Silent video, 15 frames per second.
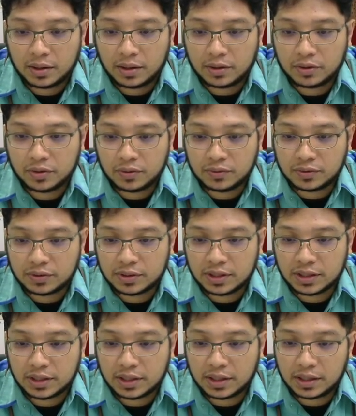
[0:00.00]
use
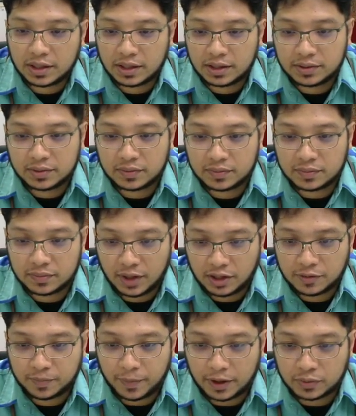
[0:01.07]

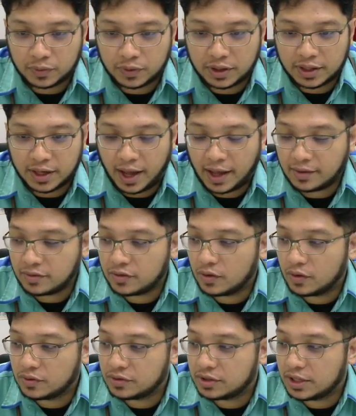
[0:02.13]
this password as
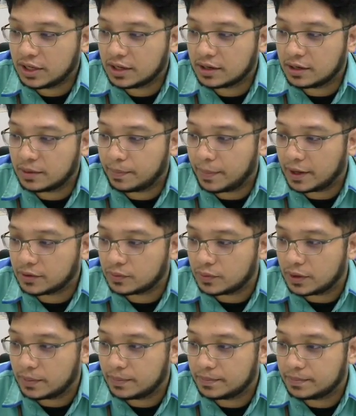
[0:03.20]
your secret password.